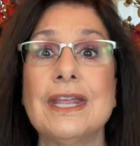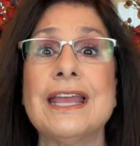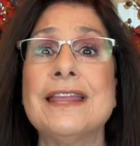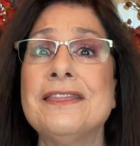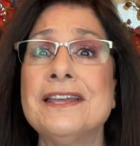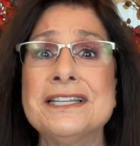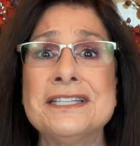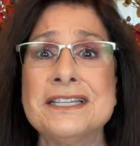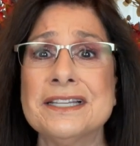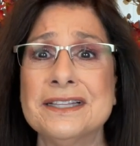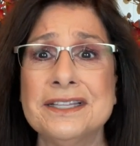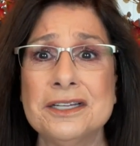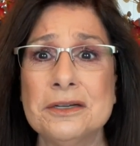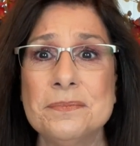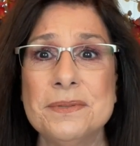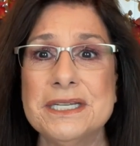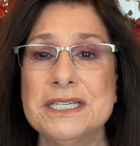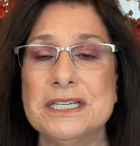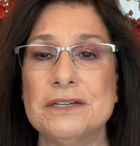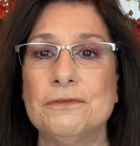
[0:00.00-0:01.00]
that's a little
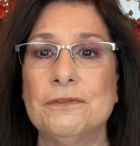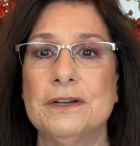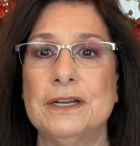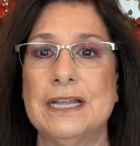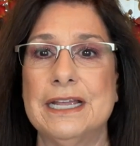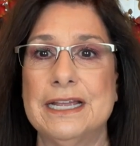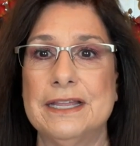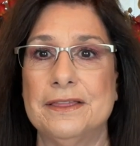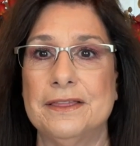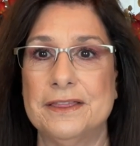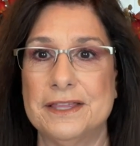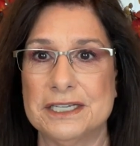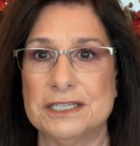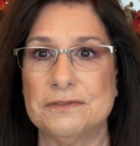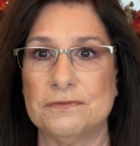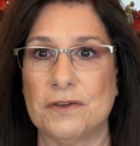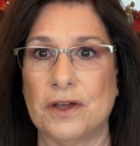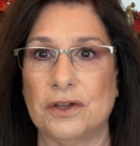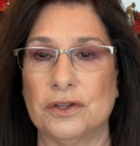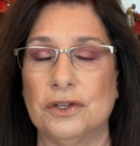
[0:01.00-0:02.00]
bit different in this
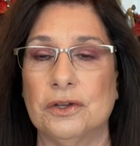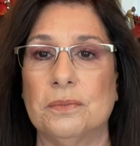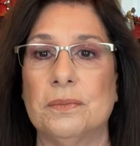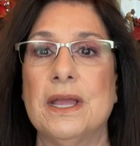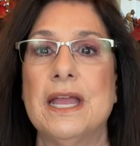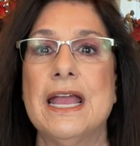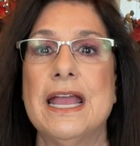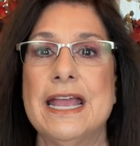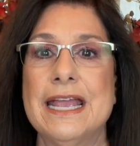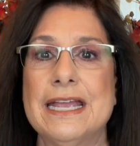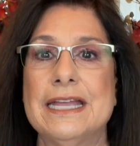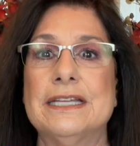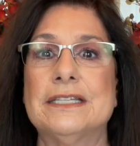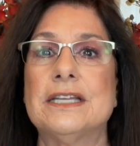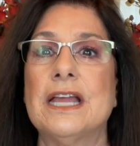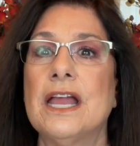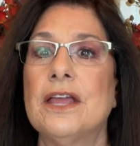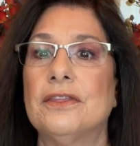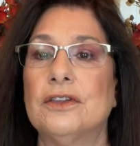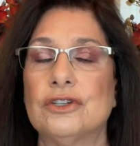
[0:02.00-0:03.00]
volume is
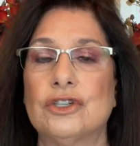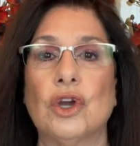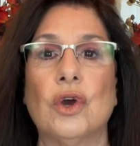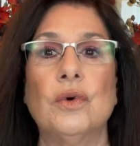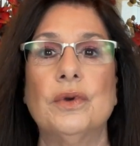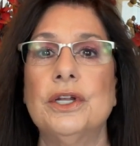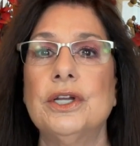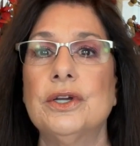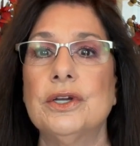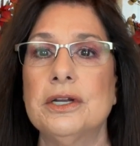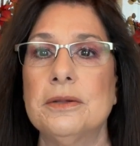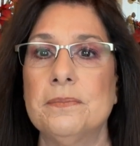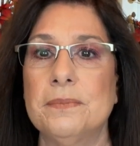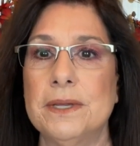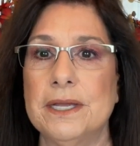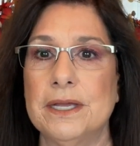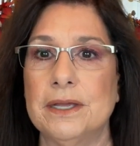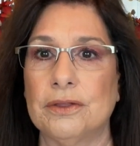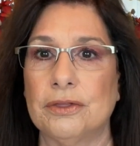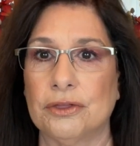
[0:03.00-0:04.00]
there's only going to
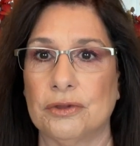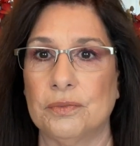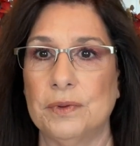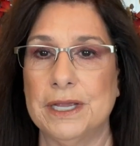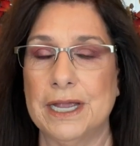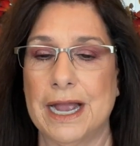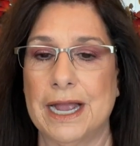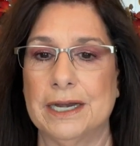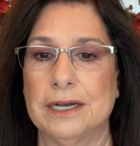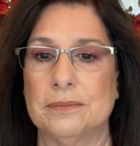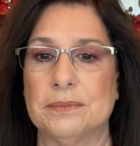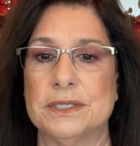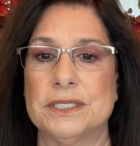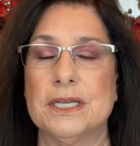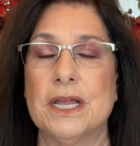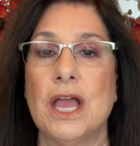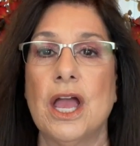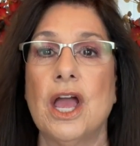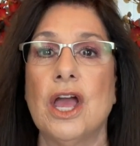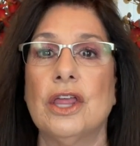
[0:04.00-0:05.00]
be three items
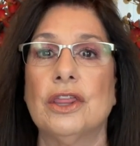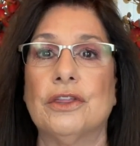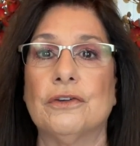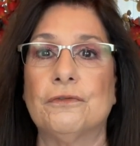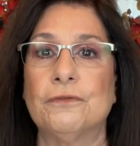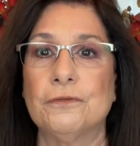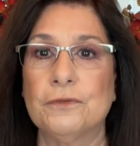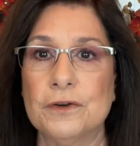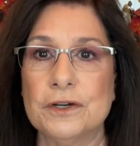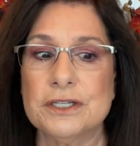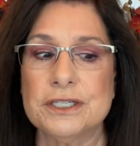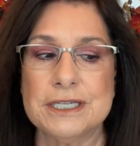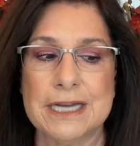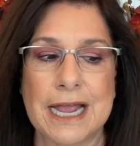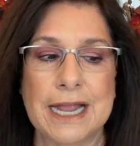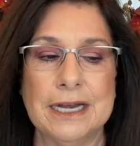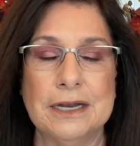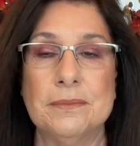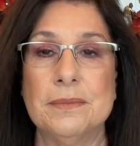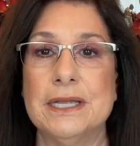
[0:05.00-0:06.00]
the first
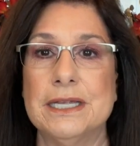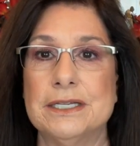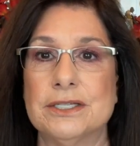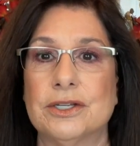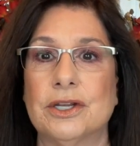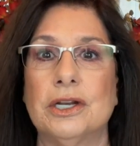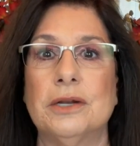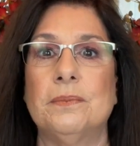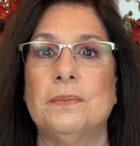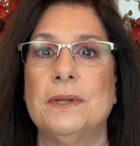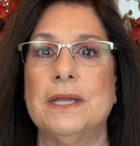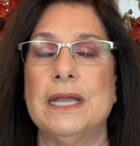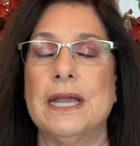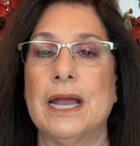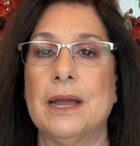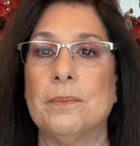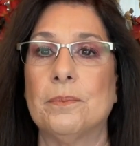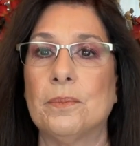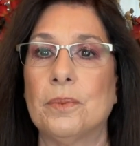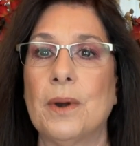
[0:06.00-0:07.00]
item is gonna be
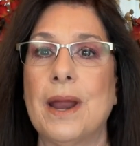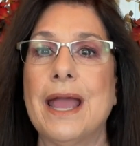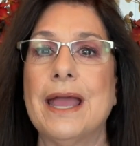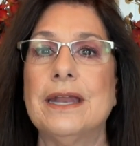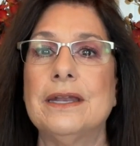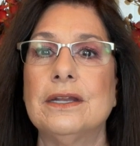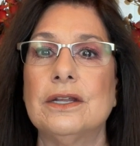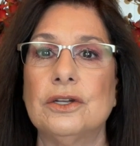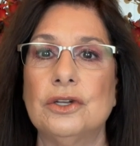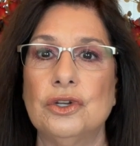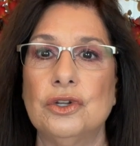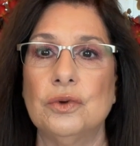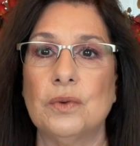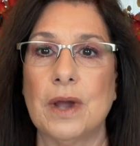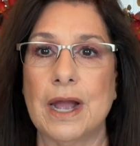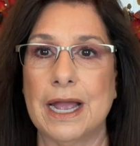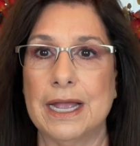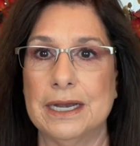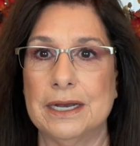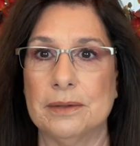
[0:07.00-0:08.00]
a brand new
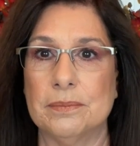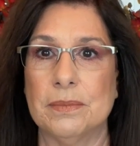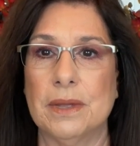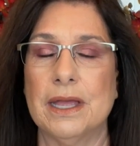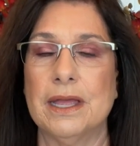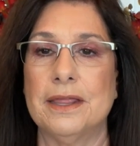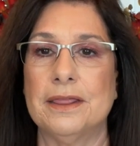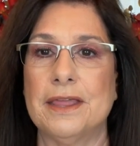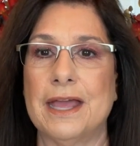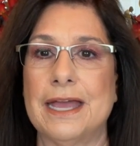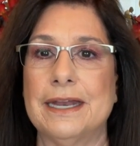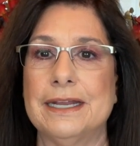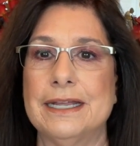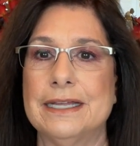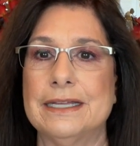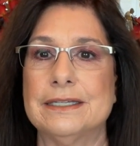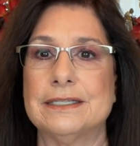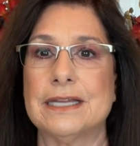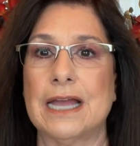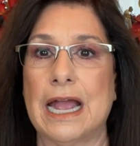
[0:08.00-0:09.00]
item that
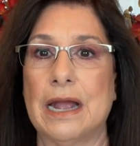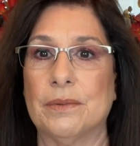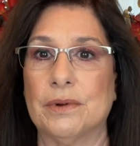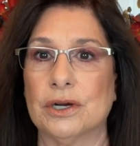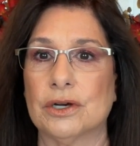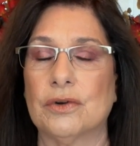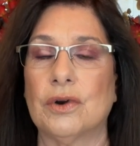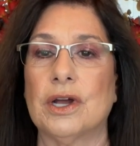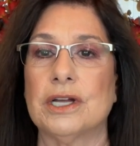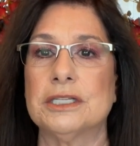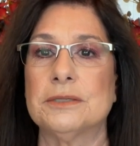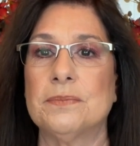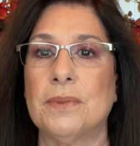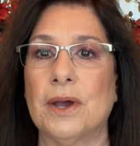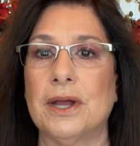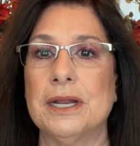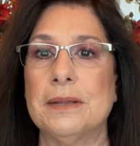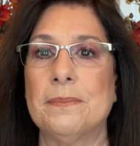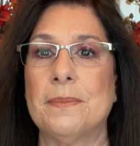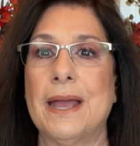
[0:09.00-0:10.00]
is our
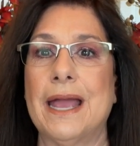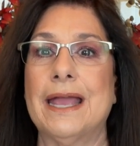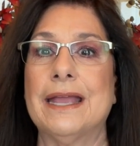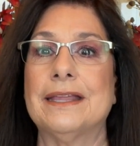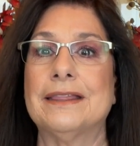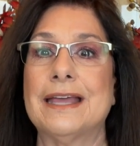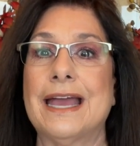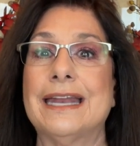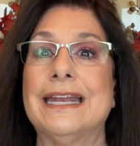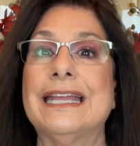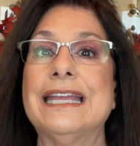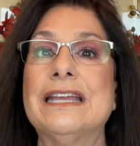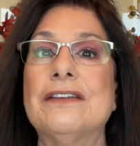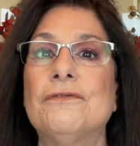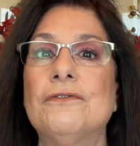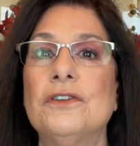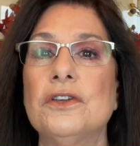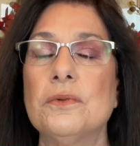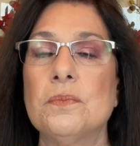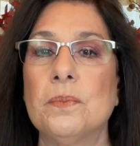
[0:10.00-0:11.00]
crossbody bag that
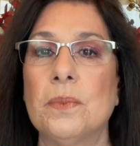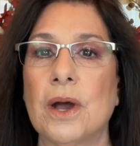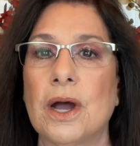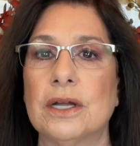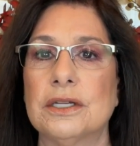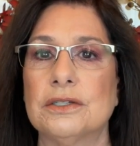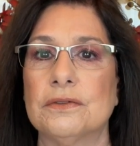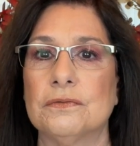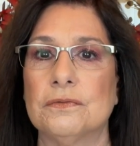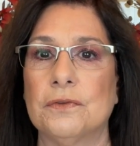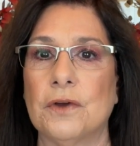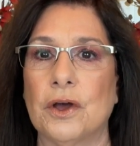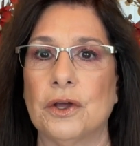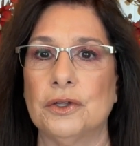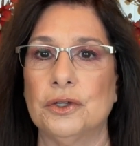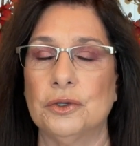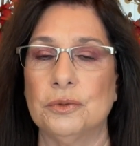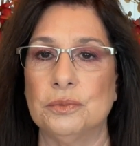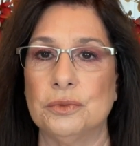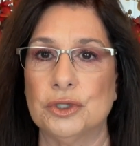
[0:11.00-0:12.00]
if you bought
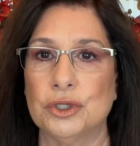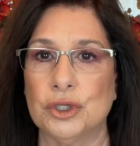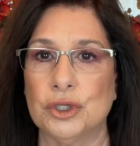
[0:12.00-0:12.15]
volume